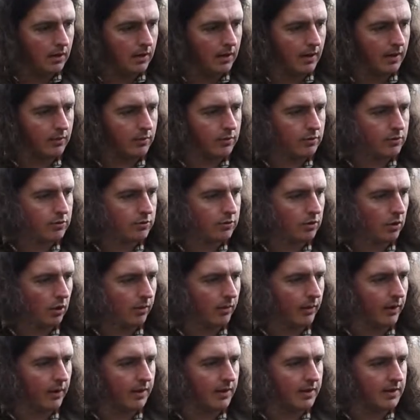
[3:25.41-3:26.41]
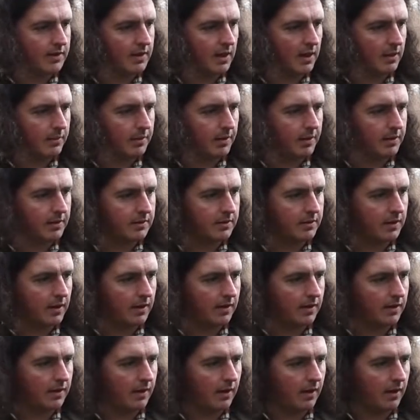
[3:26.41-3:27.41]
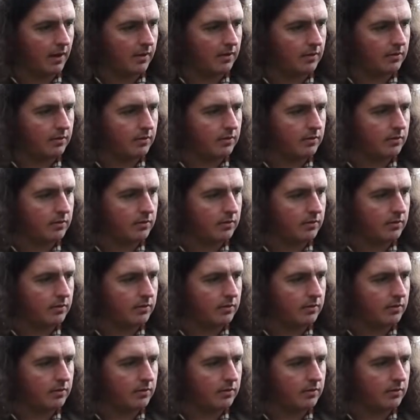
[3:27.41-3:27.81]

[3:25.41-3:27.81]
Anyone who's got one of these Centerpins, they're the